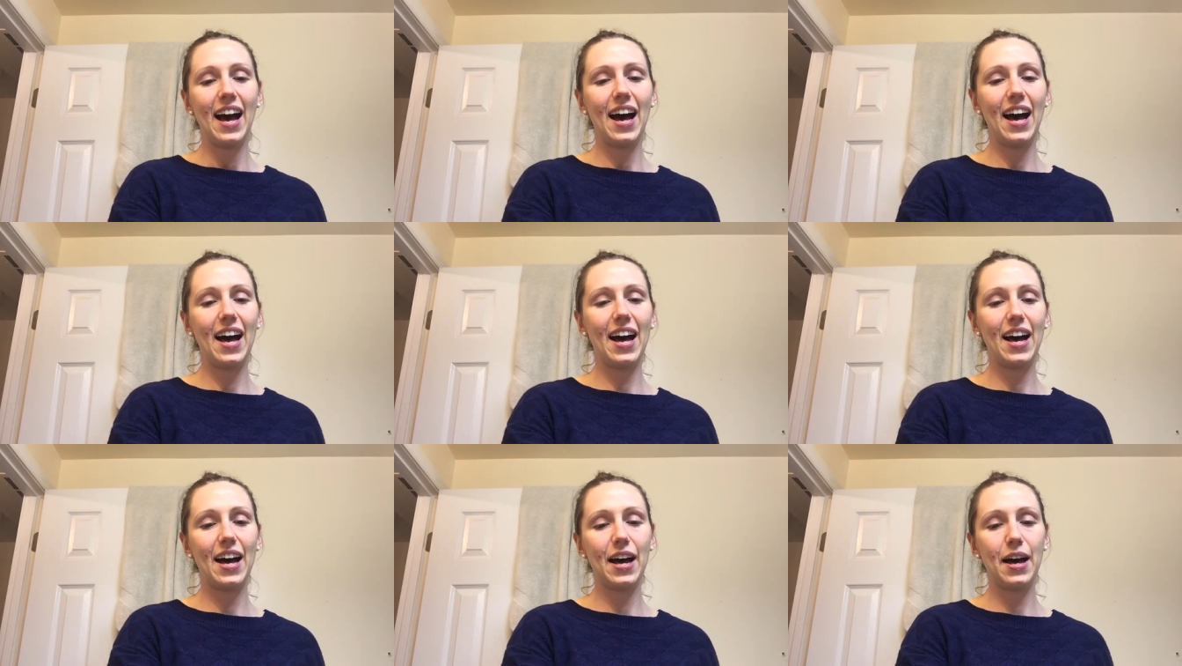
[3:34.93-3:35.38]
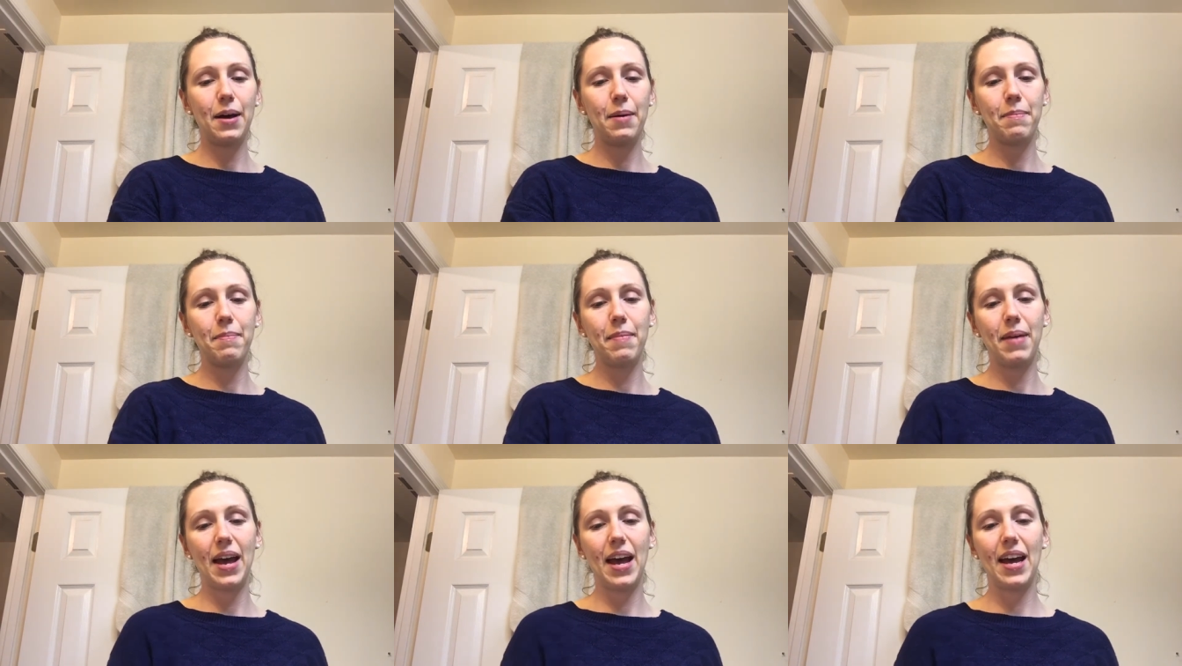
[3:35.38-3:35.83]

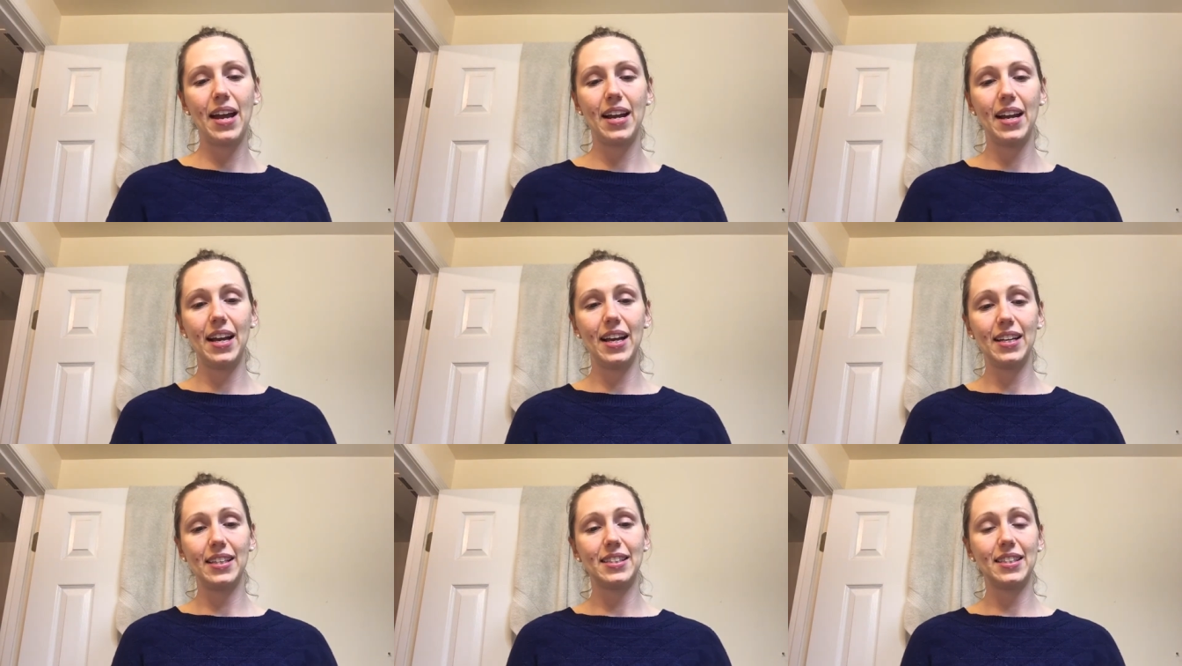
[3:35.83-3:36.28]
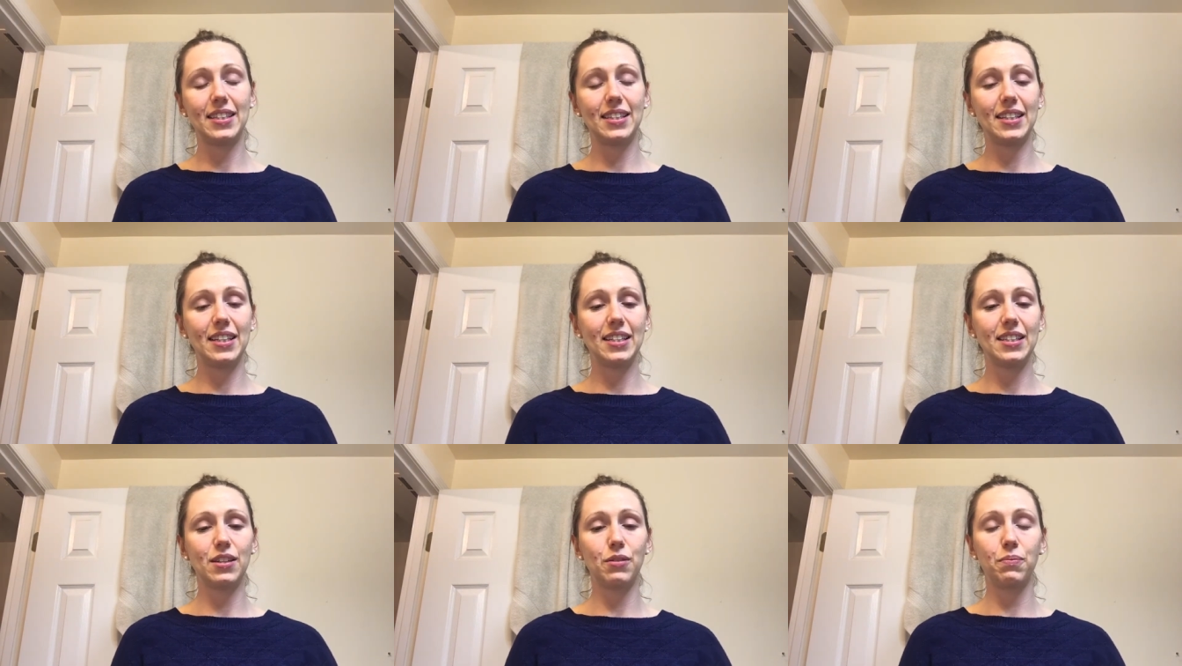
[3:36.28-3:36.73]
Um, and
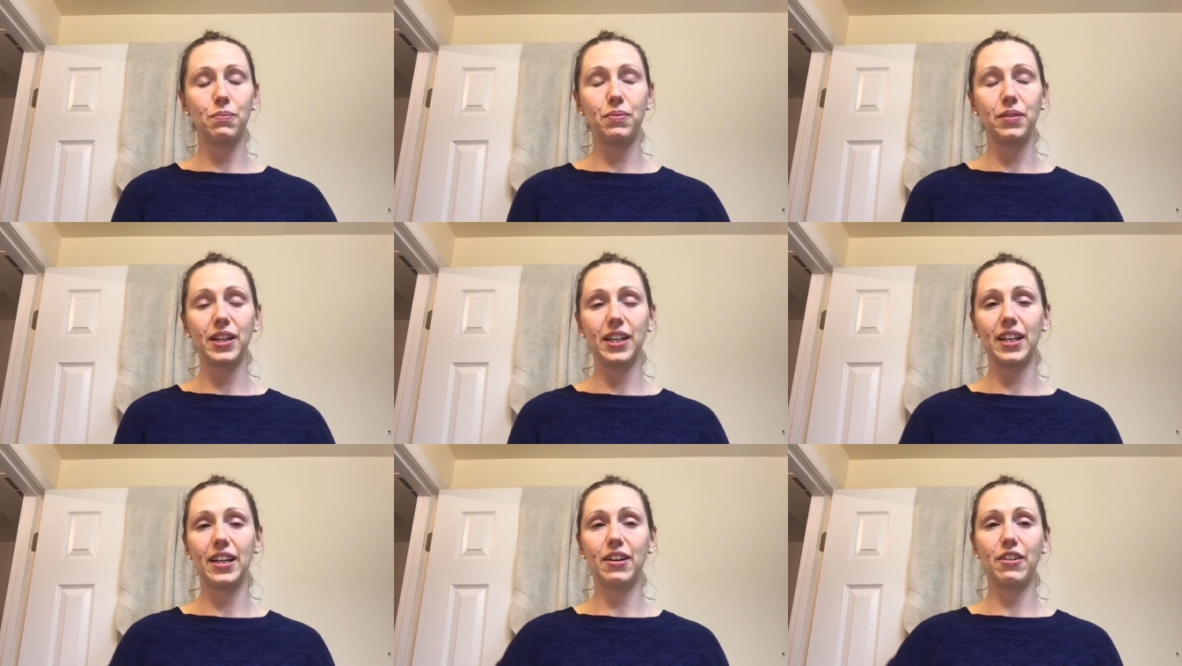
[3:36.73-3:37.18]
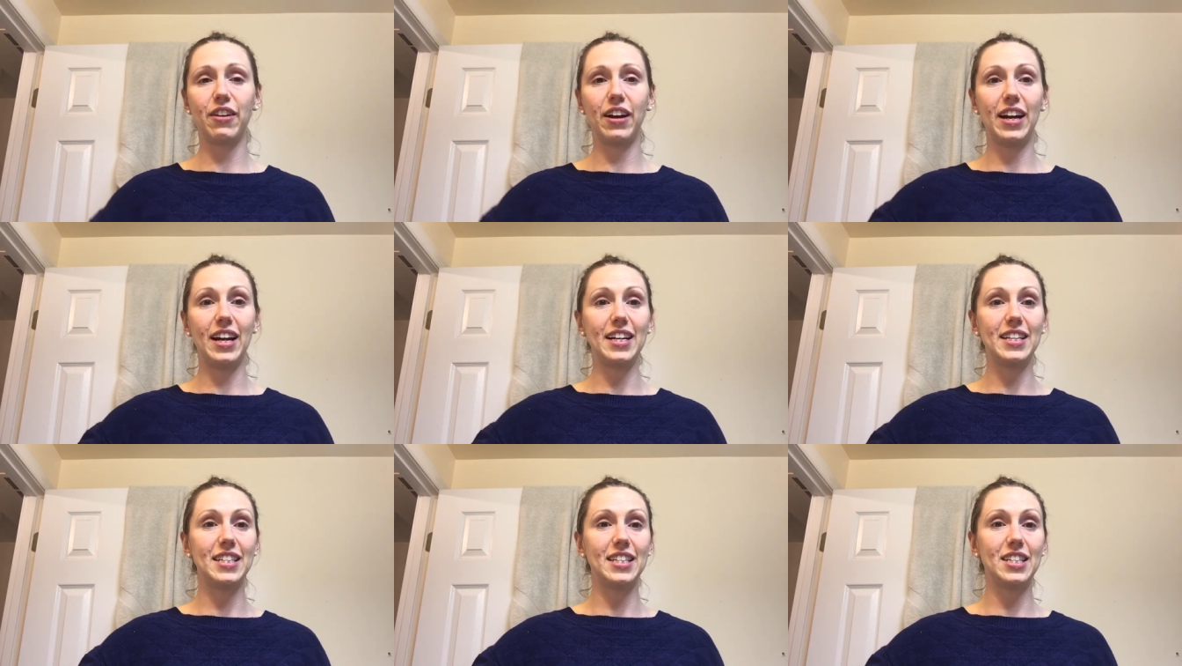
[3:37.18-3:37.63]
it's it's a really
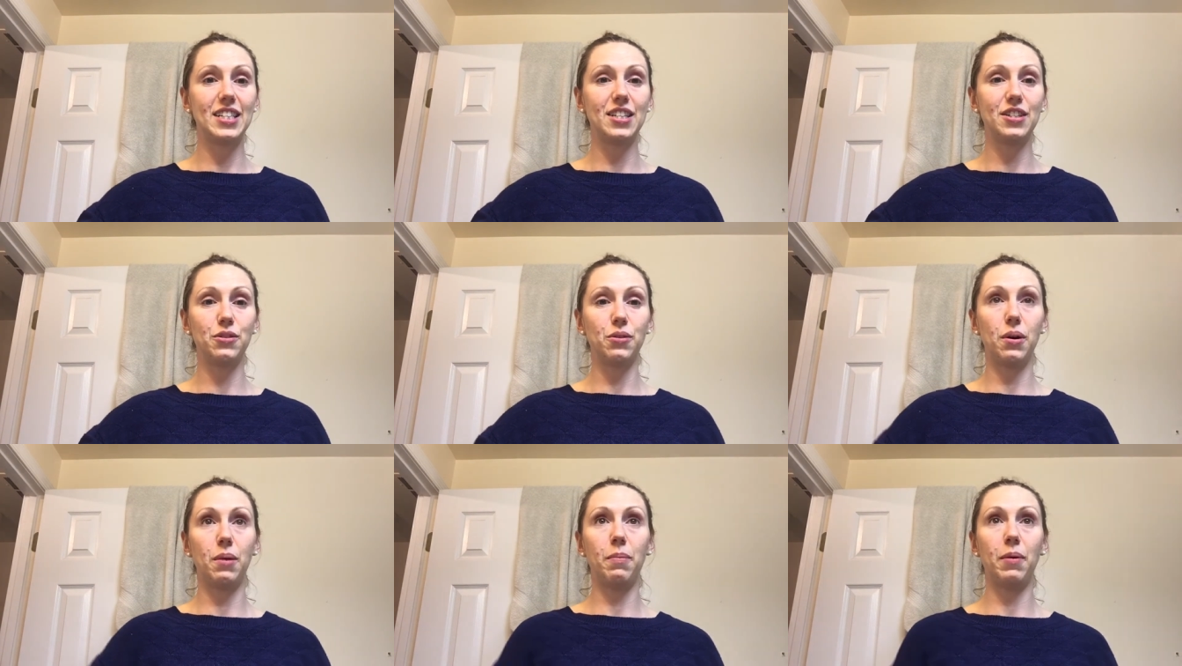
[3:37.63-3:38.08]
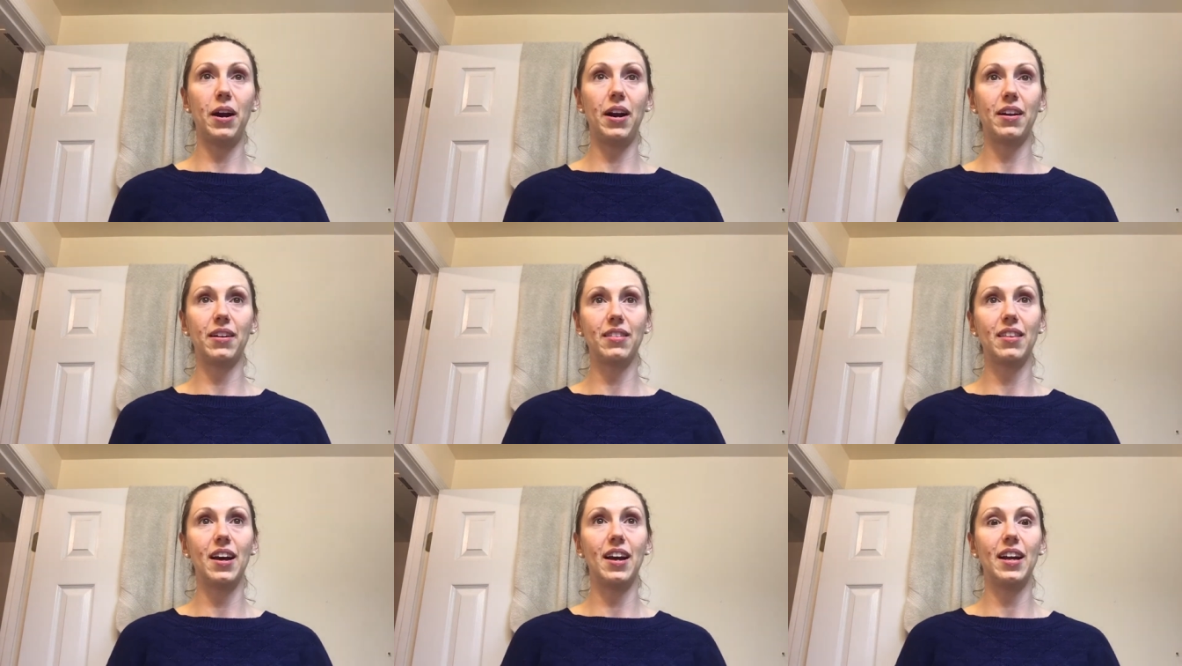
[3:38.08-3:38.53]
great addition to our
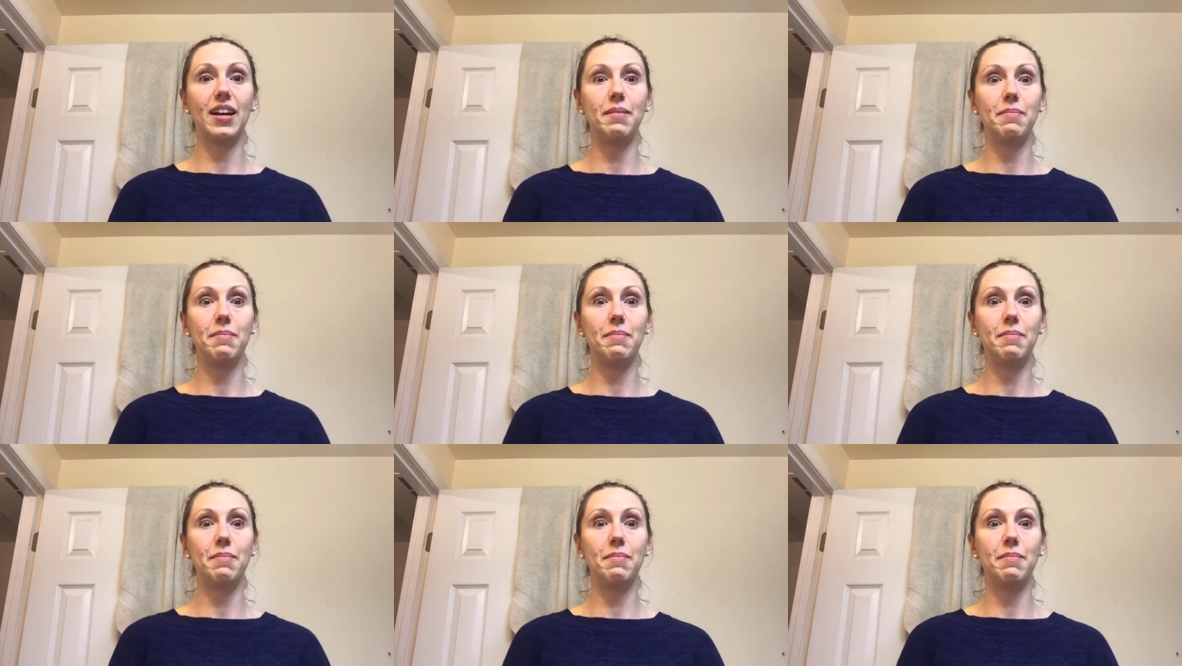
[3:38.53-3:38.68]
product line.